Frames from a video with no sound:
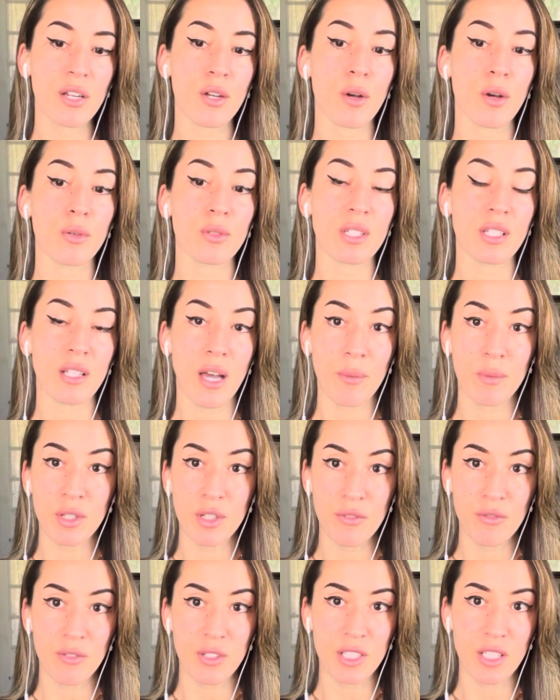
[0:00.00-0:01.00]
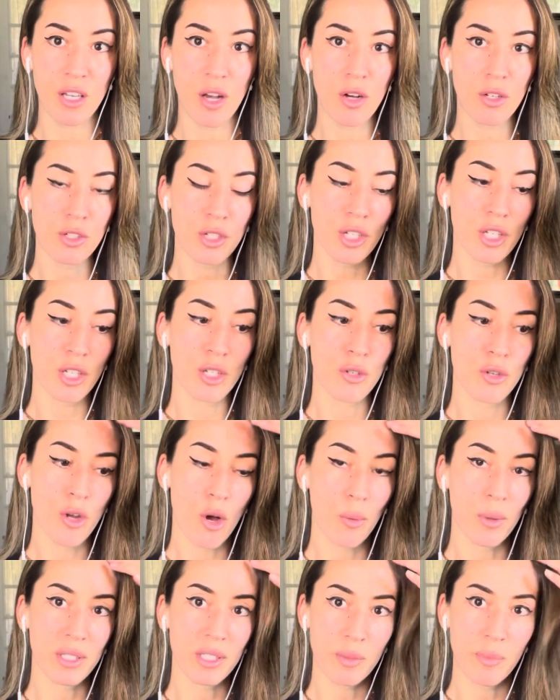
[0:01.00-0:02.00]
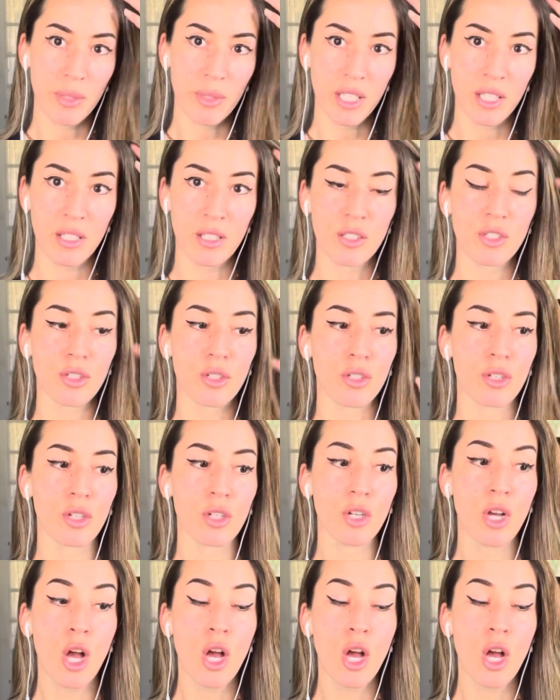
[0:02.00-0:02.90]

It goes in line with your physiology. No one's being sur-